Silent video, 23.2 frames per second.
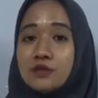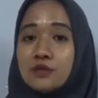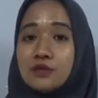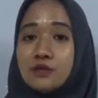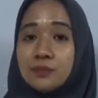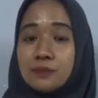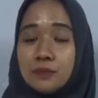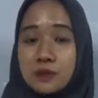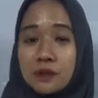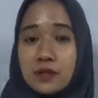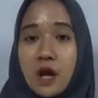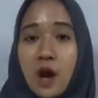to
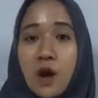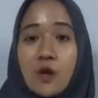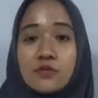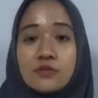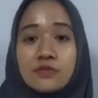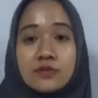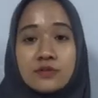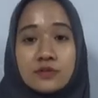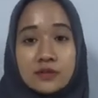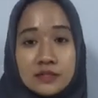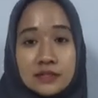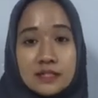
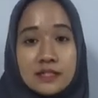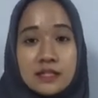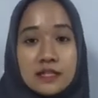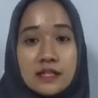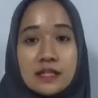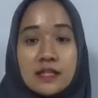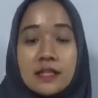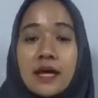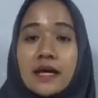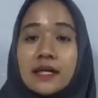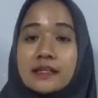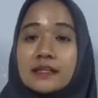pronounce R
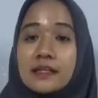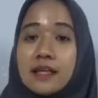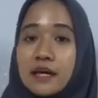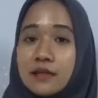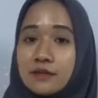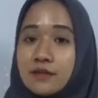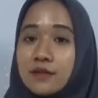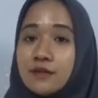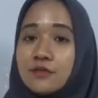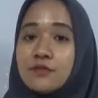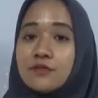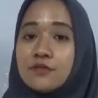like
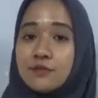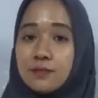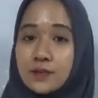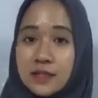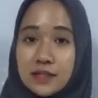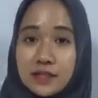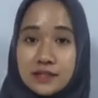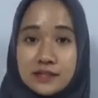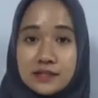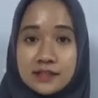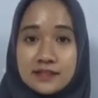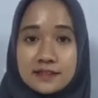native
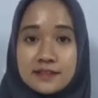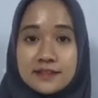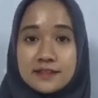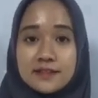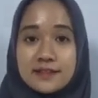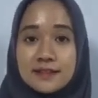speakers.